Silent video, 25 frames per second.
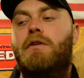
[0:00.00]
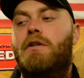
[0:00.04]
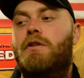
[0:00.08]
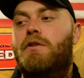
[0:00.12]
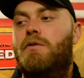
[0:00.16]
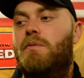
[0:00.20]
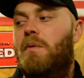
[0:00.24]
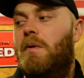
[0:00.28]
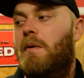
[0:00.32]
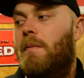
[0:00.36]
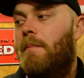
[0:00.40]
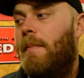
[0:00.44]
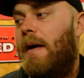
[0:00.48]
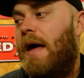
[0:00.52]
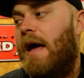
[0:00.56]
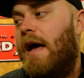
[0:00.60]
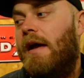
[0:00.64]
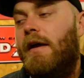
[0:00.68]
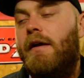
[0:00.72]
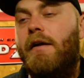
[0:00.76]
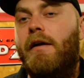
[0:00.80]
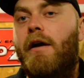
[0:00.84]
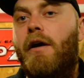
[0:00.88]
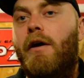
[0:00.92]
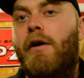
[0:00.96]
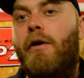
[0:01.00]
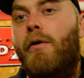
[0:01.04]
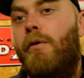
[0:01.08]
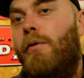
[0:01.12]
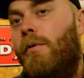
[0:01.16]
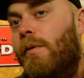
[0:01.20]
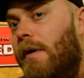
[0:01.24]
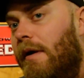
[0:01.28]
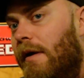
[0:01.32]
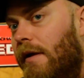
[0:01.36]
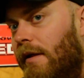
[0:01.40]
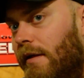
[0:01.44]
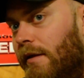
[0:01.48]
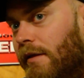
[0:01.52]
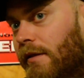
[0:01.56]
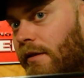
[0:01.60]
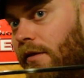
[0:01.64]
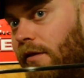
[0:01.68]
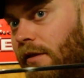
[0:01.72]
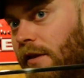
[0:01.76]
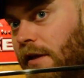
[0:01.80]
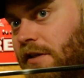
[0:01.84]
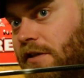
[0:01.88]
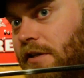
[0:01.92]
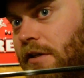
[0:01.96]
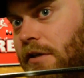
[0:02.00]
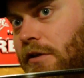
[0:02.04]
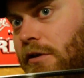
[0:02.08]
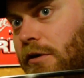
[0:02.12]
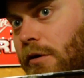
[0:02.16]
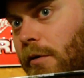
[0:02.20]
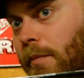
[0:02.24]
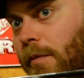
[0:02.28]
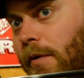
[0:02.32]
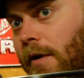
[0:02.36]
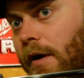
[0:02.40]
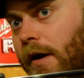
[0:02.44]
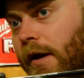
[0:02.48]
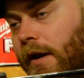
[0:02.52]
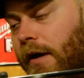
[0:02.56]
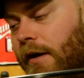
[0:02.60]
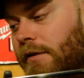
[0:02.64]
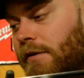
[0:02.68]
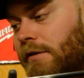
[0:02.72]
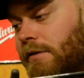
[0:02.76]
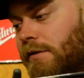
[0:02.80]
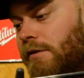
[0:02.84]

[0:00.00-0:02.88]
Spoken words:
I just want to buy and go, this is your product.